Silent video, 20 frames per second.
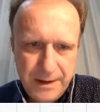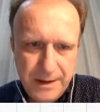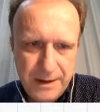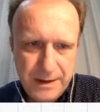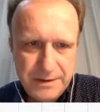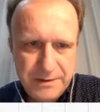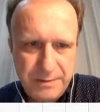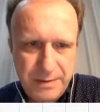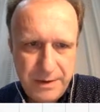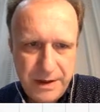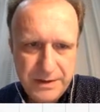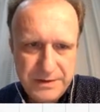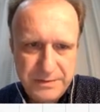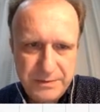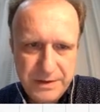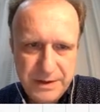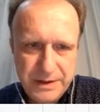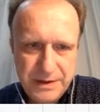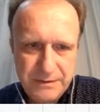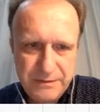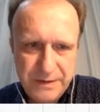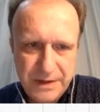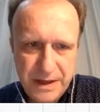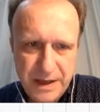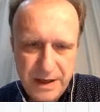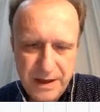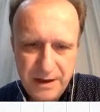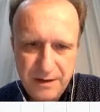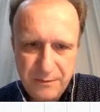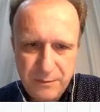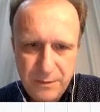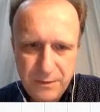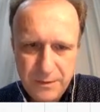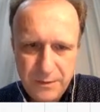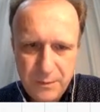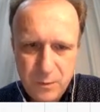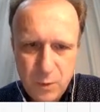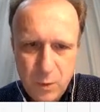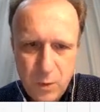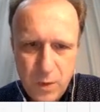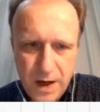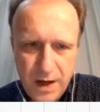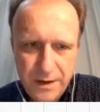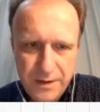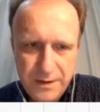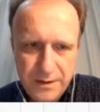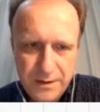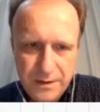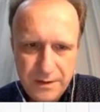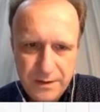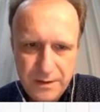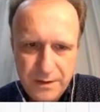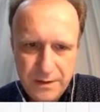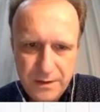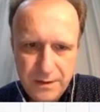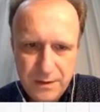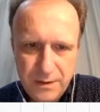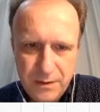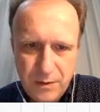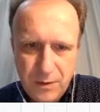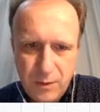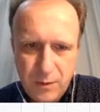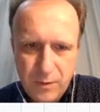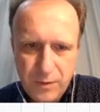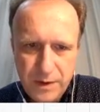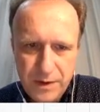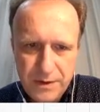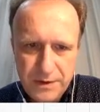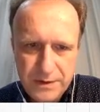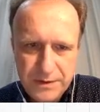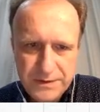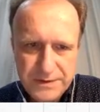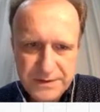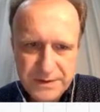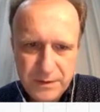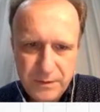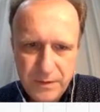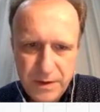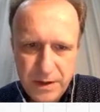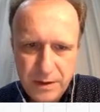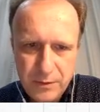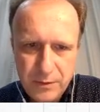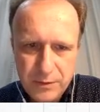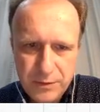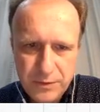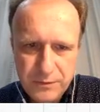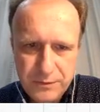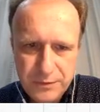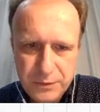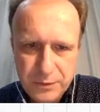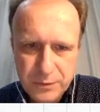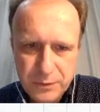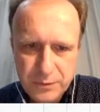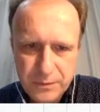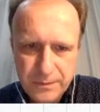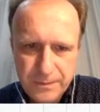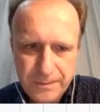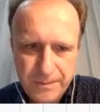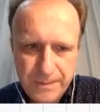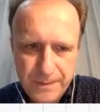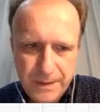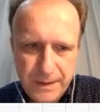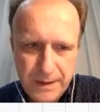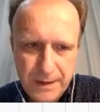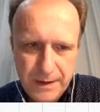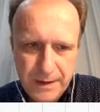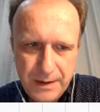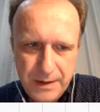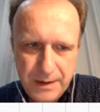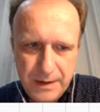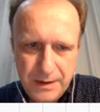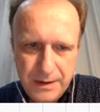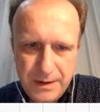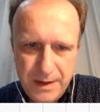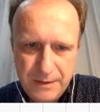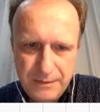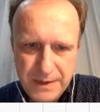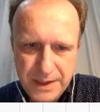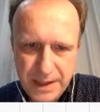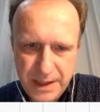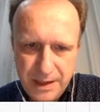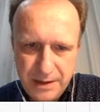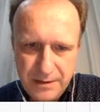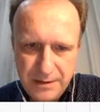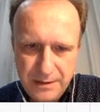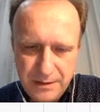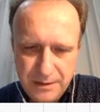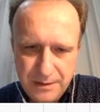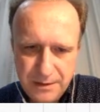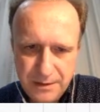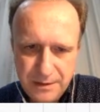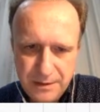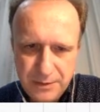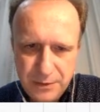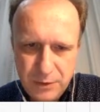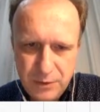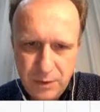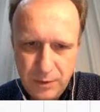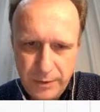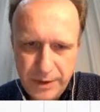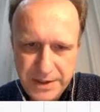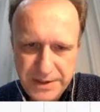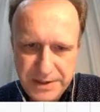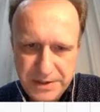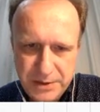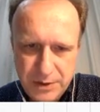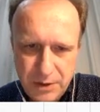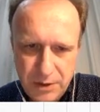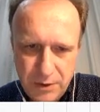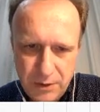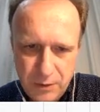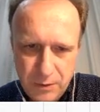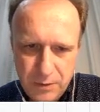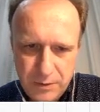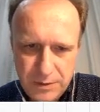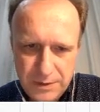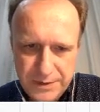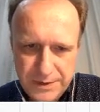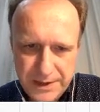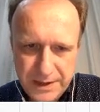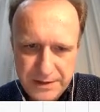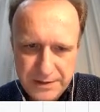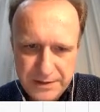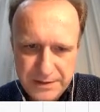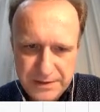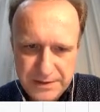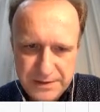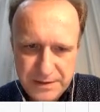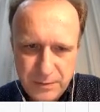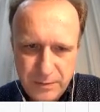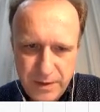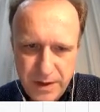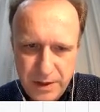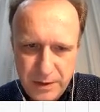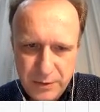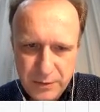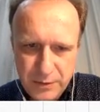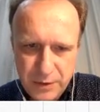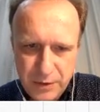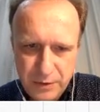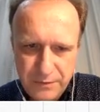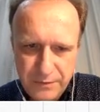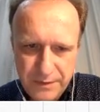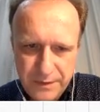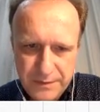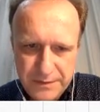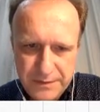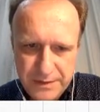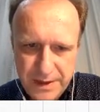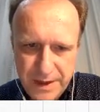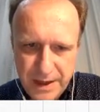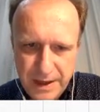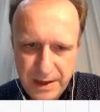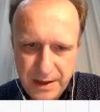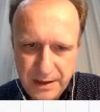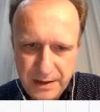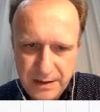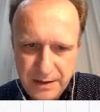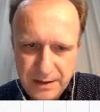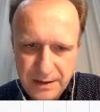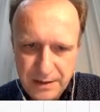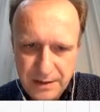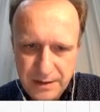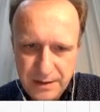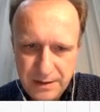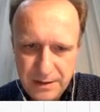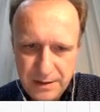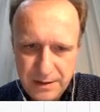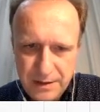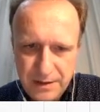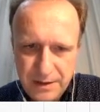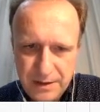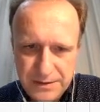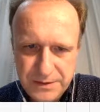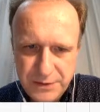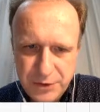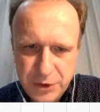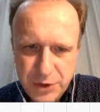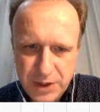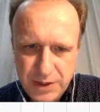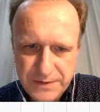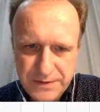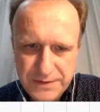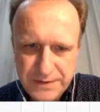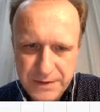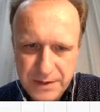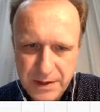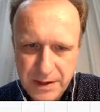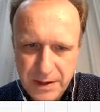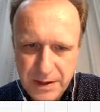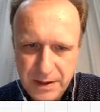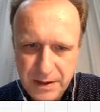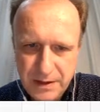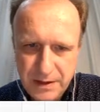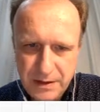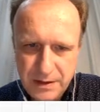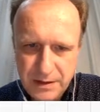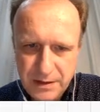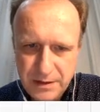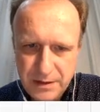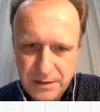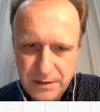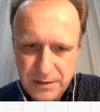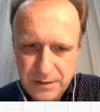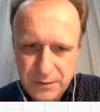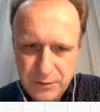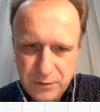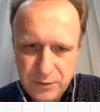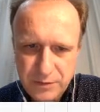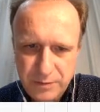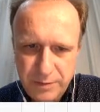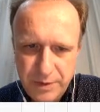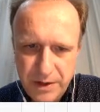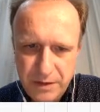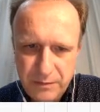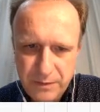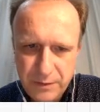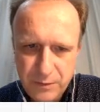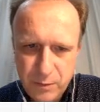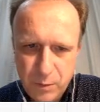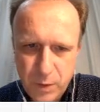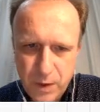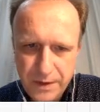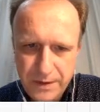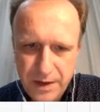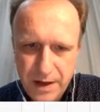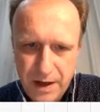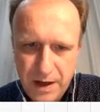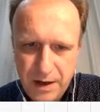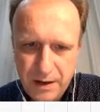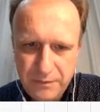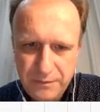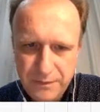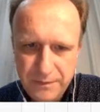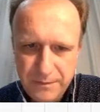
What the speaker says: In part B we have 1 over square root of 2. Now again, you already know that the square root of a is just a to the power of 1/2,